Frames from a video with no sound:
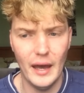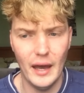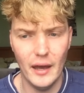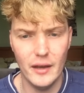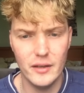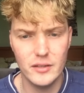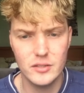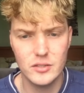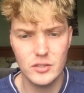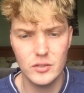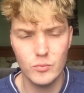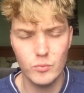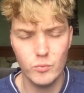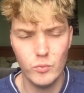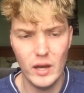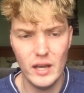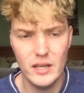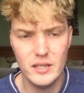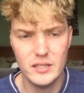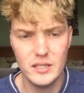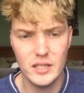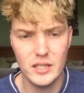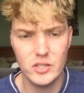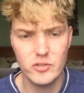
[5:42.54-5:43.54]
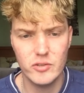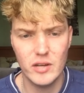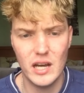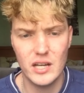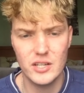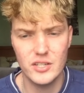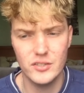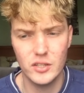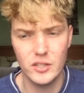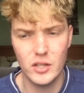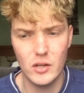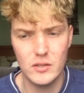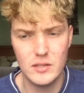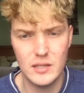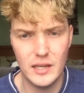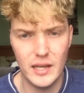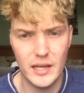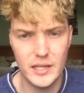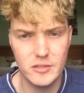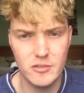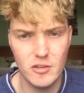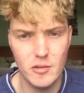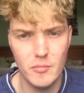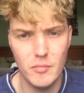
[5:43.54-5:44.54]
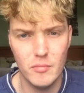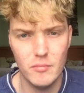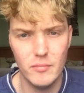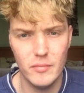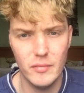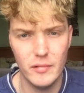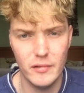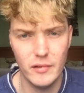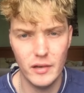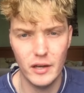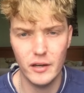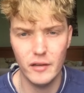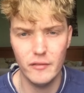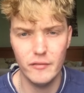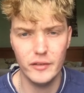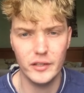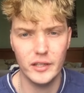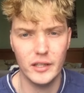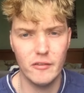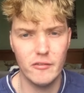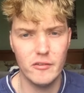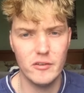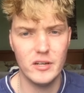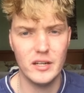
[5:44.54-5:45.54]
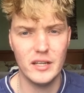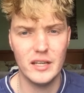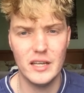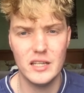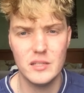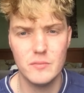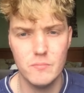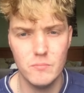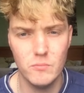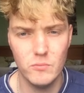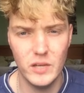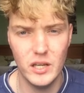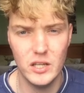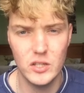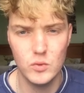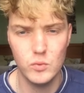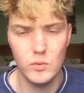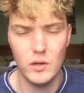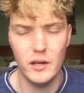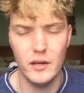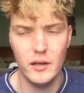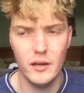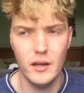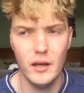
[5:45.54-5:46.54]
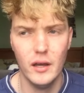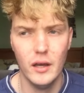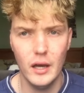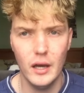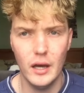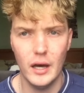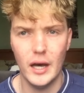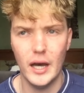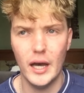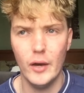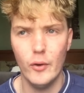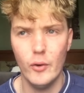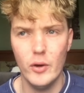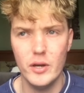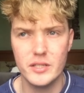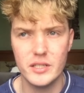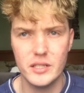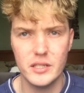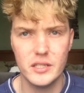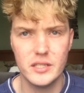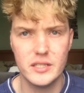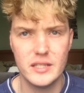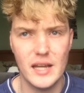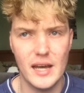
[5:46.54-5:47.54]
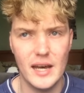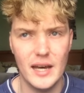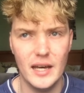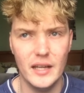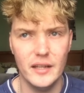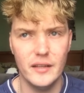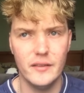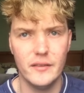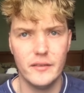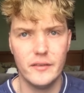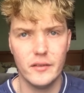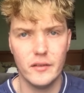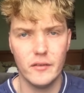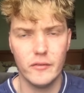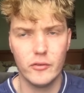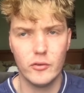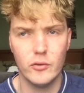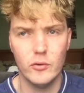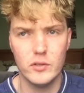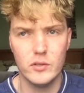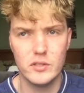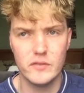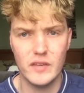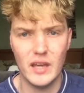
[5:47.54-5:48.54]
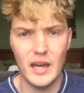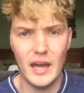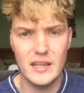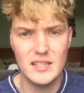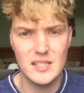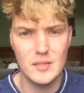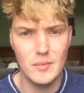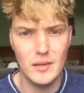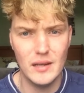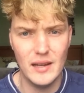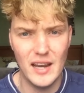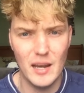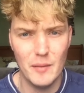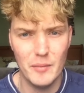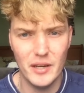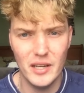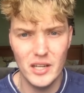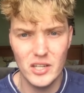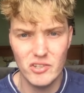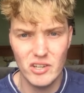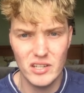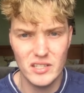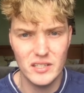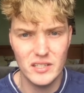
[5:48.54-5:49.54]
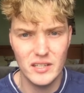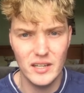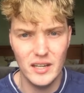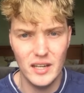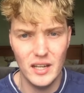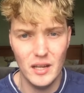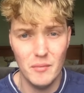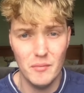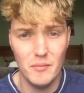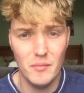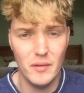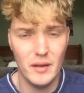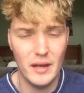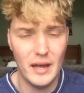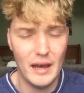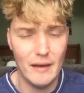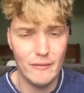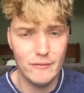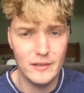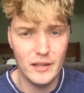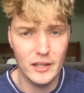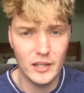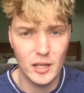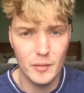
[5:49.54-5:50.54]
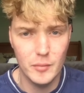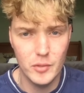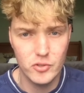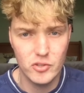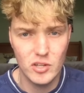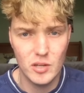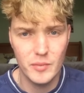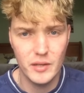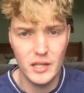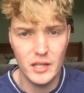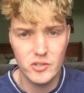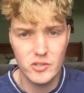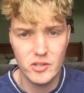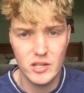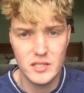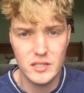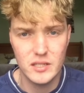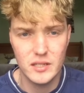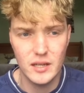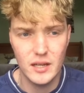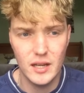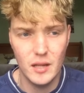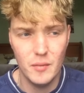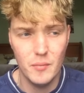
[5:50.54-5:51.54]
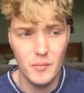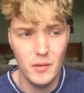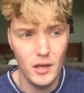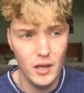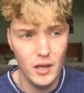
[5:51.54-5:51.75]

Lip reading: So where's the attraction to go to Leicester? And I don't think there really is one. I always understand, of course, AC Milan have been interested in him. Atletico Madrid have been interested in him.